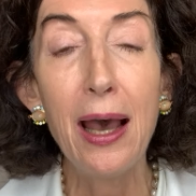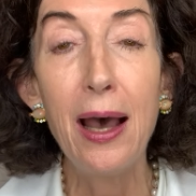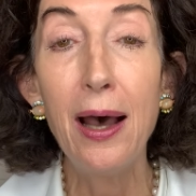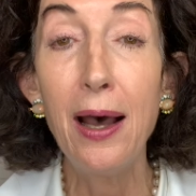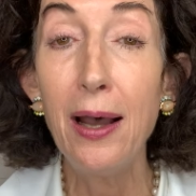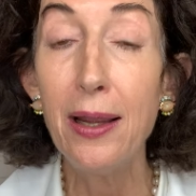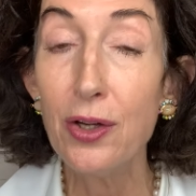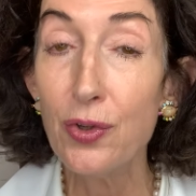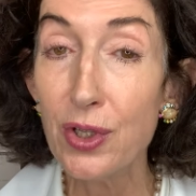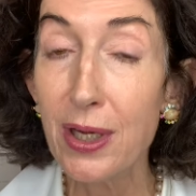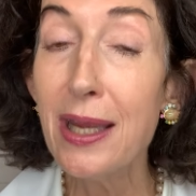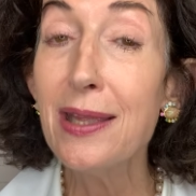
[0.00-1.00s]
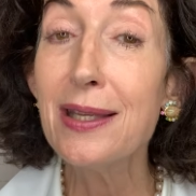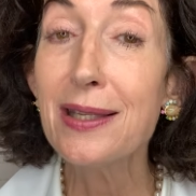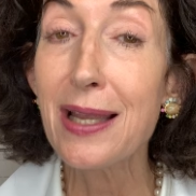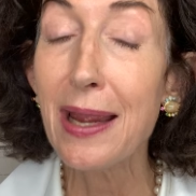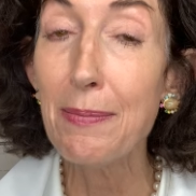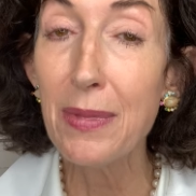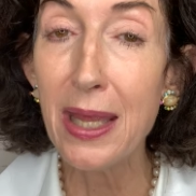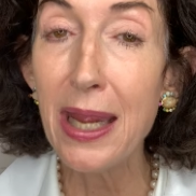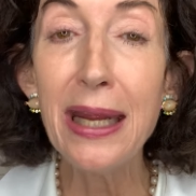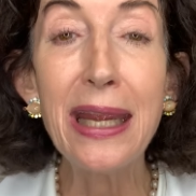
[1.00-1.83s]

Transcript: Your skin, the same thing.